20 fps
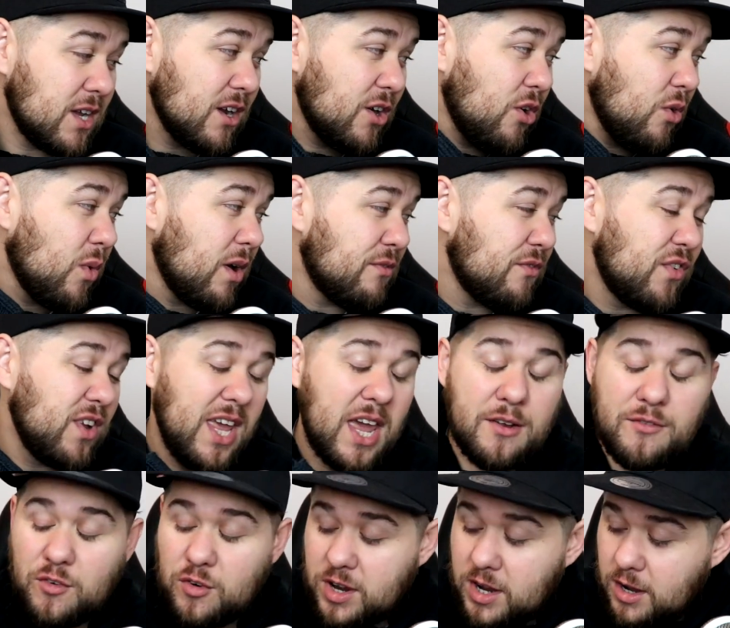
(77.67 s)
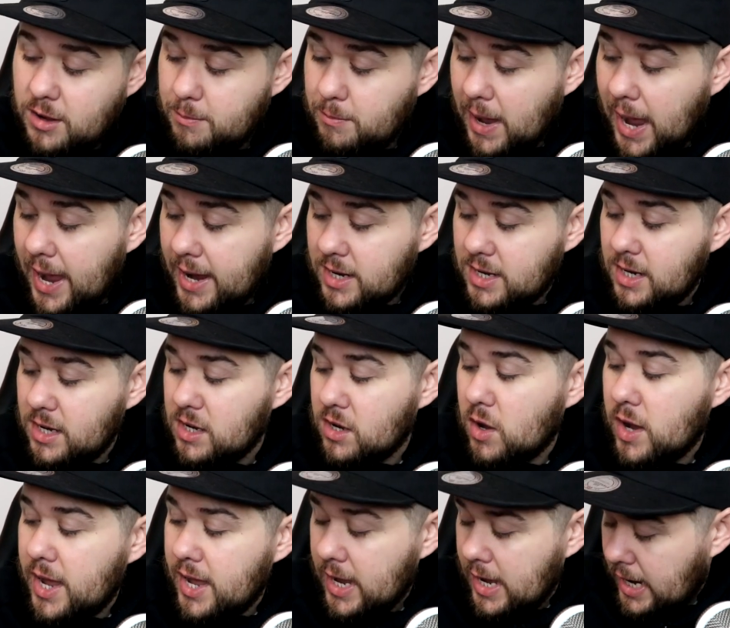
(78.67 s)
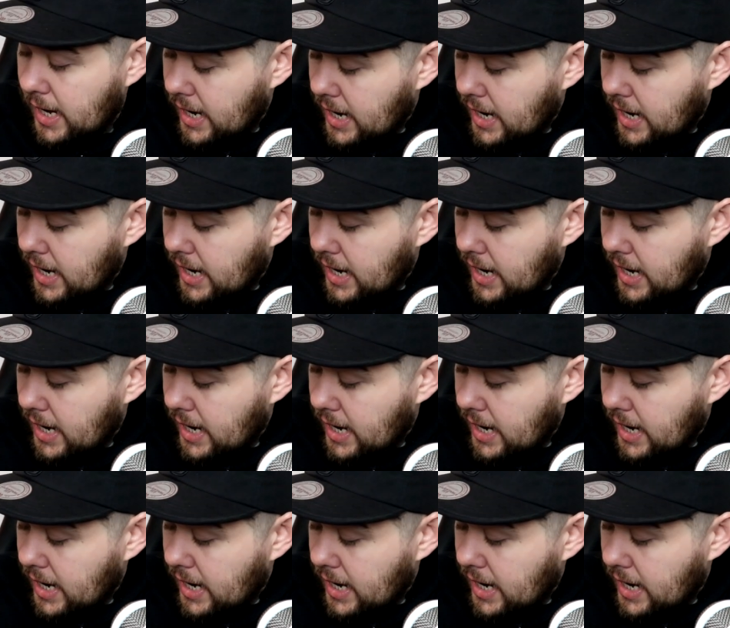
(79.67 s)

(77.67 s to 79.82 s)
I got one for the Africa pack, didn't I?